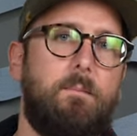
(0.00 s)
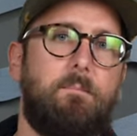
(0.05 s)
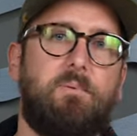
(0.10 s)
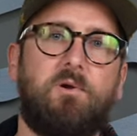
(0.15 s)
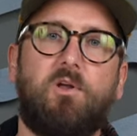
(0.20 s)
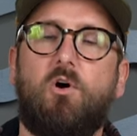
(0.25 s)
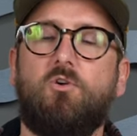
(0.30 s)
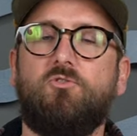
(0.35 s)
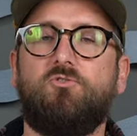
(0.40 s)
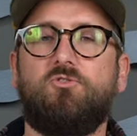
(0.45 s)
but
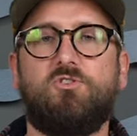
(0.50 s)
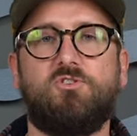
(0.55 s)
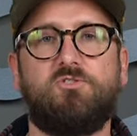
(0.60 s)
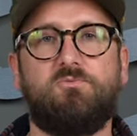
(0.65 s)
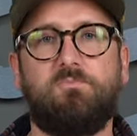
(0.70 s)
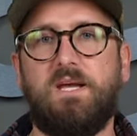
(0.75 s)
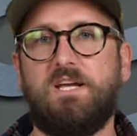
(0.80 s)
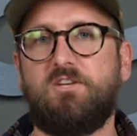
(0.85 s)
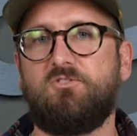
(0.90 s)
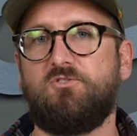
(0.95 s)
also
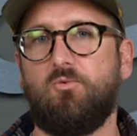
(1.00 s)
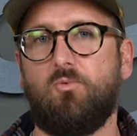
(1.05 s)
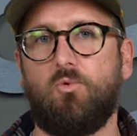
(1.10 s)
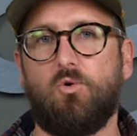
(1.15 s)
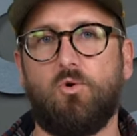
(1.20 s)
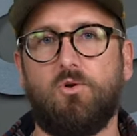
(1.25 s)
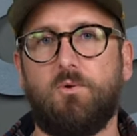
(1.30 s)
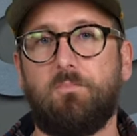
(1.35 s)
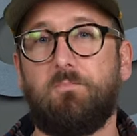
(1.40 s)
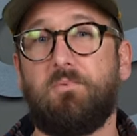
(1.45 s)
just makes the
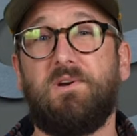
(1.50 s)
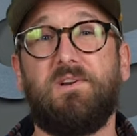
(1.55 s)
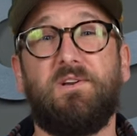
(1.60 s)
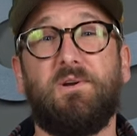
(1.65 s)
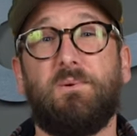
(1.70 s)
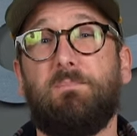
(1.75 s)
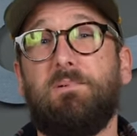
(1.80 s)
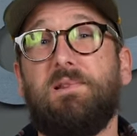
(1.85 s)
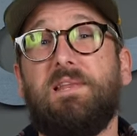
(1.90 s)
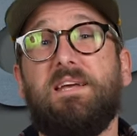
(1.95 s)
world a
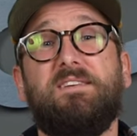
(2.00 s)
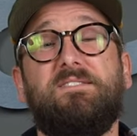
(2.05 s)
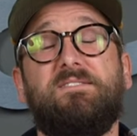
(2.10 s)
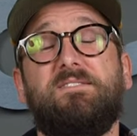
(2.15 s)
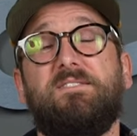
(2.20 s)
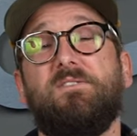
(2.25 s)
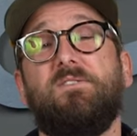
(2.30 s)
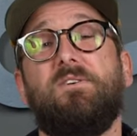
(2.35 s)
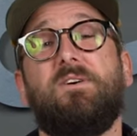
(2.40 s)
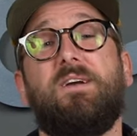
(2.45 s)
prettier place
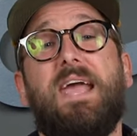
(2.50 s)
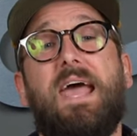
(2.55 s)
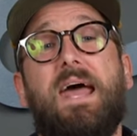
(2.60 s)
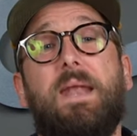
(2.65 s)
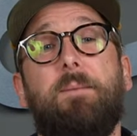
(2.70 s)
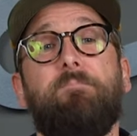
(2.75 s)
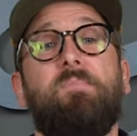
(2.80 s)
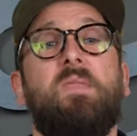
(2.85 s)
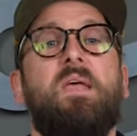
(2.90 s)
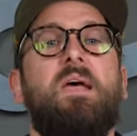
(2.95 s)
to look at.
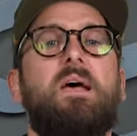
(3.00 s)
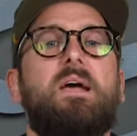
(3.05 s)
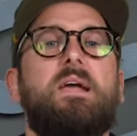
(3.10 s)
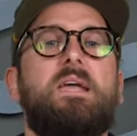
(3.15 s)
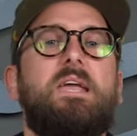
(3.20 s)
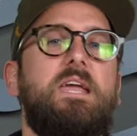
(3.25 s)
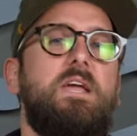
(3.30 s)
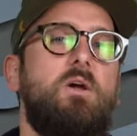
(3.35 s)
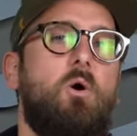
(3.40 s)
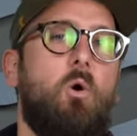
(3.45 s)

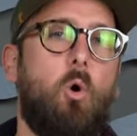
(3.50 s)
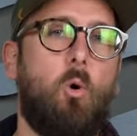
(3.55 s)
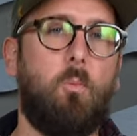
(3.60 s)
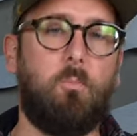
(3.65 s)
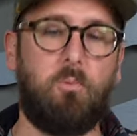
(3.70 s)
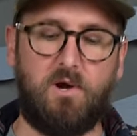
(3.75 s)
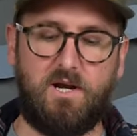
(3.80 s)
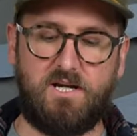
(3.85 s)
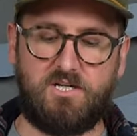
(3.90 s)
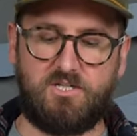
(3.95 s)
Keyhole
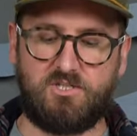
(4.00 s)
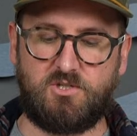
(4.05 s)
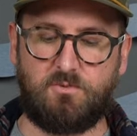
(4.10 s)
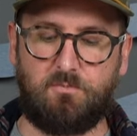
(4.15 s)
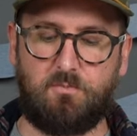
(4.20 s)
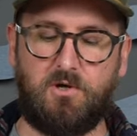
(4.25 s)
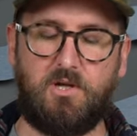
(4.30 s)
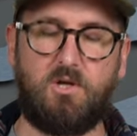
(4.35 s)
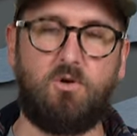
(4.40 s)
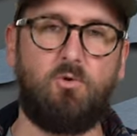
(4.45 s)
bridge is a
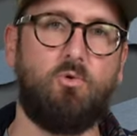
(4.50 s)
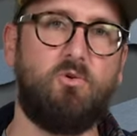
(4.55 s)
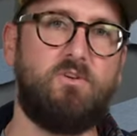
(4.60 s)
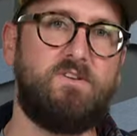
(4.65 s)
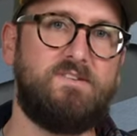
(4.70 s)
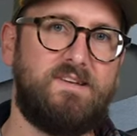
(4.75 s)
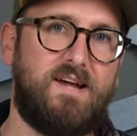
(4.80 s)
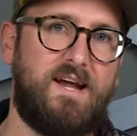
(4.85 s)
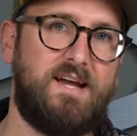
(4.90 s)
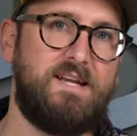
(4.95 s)
pretty cool
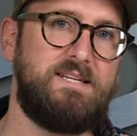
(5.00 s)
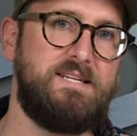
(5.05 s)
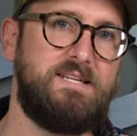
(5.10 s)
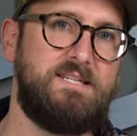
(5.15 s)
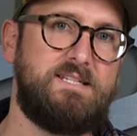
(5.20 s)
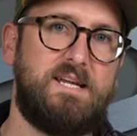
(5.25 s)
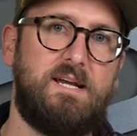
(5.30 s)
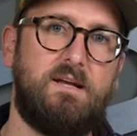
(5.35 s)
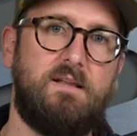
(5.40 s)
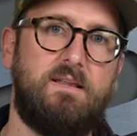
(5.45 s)
design
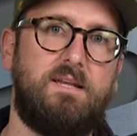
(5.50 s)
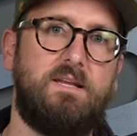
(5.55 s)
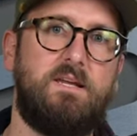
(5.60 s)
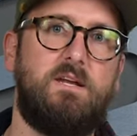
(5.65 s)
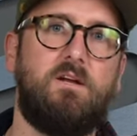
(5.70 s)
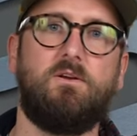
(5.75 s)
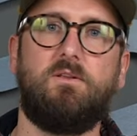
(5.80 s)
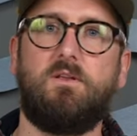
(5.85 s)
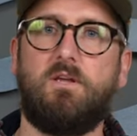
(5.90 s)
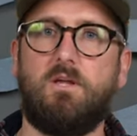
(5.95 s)
detail in
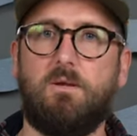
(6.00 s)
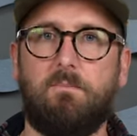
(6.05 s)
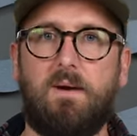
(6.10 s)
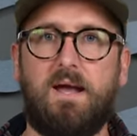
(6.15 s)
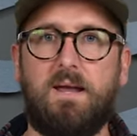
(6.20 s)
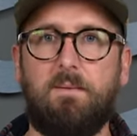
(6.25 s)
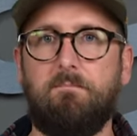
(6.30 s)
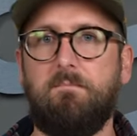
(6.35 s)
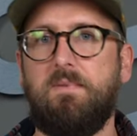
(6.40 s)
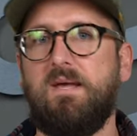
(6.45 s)
here that you
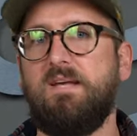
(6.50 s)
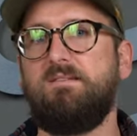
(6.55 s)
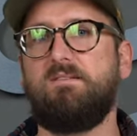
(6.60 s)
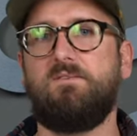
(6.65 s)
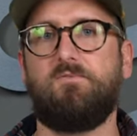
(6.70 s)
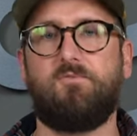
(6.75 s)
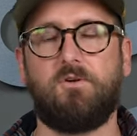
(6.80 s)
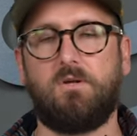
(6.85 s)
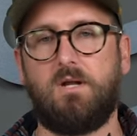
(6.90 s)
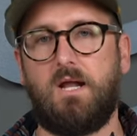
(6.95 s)
might miss
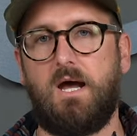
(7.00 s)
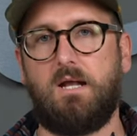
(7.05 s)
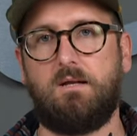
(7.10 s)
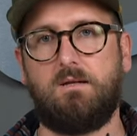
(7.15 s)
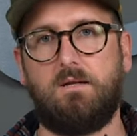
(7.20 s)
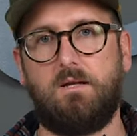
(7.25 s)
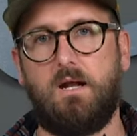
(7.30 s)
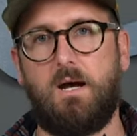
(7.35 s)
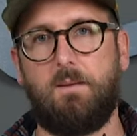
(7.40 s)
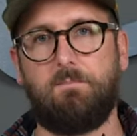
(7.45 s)
if you're not
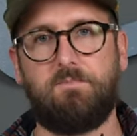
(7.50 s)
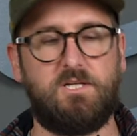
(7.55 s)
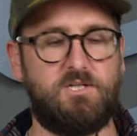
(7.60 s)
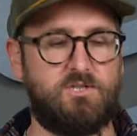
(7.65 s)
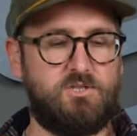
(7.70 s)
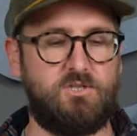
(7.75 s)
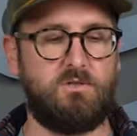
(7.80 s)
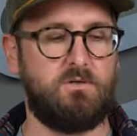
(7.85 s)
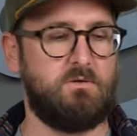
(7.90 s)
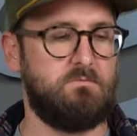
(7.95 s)
an
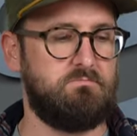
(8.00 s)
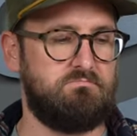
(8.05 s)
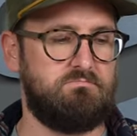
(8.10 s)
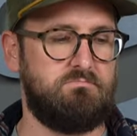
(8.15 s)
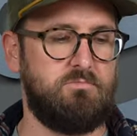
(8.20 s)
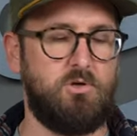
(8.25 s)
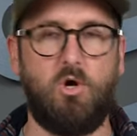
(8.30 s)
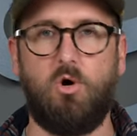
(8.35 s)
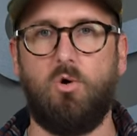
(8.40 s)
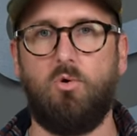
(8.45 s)
optician or
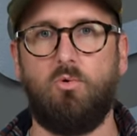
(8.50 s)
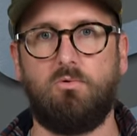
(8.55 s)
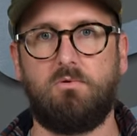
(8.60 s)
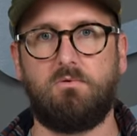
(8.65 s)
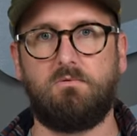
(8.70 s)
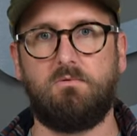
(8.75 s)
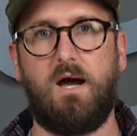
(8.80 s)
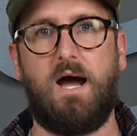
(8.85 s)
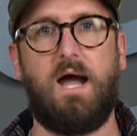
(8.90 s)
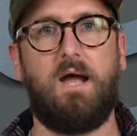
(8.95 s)
know
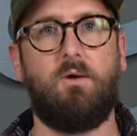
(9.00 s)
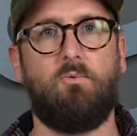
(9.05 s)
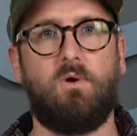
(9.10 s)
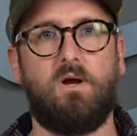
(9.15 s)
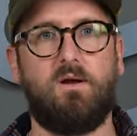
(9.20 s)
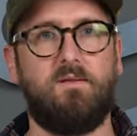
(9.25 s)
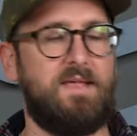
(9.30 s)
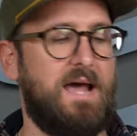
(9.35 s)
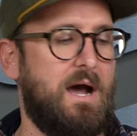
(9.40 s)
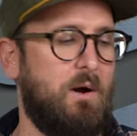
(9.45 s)

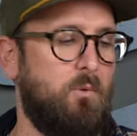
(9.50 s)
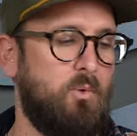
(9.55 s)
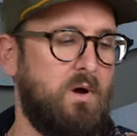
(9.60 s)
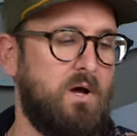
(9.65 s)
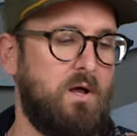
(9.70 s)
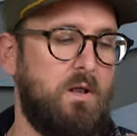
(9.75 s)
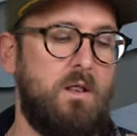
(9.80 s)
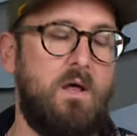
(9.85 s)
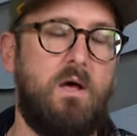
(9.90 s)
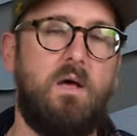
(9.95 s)
eyewear that
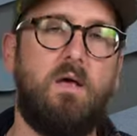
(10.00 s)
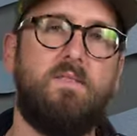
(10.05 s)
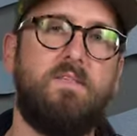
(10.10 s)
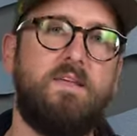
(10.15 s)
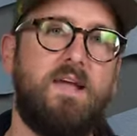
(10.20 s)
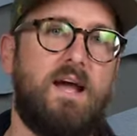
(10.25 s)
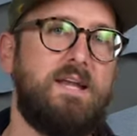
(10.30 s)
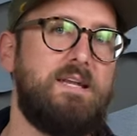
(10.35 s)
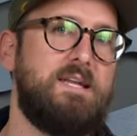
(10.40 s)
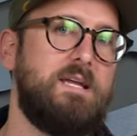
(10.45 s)
well.
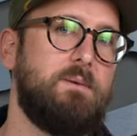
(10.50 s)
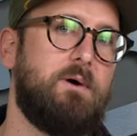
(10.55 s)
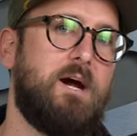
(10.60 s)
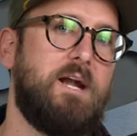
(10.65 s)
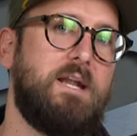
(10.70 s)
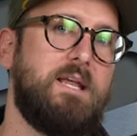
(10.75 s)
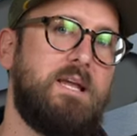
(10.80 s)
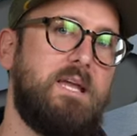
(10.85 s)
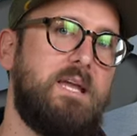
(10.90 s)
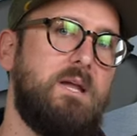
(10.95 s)
The idea
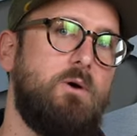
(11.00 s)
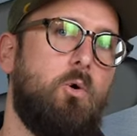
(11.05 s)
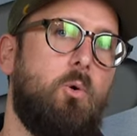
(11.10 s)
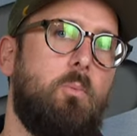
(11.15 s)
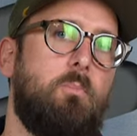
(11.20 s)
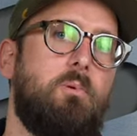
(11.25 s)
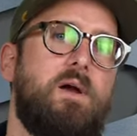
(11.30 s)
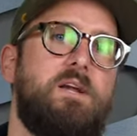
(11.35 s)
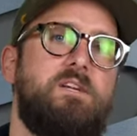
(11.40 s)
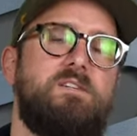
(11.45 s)
behind a keyhole
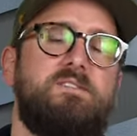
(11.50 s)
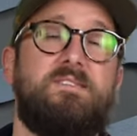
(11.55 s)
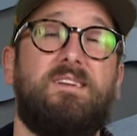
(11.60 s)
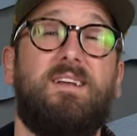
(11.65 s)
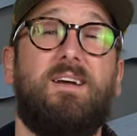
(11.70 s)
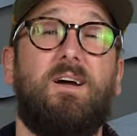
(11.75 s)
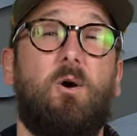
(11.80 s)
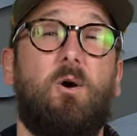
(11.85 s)
bridge is that it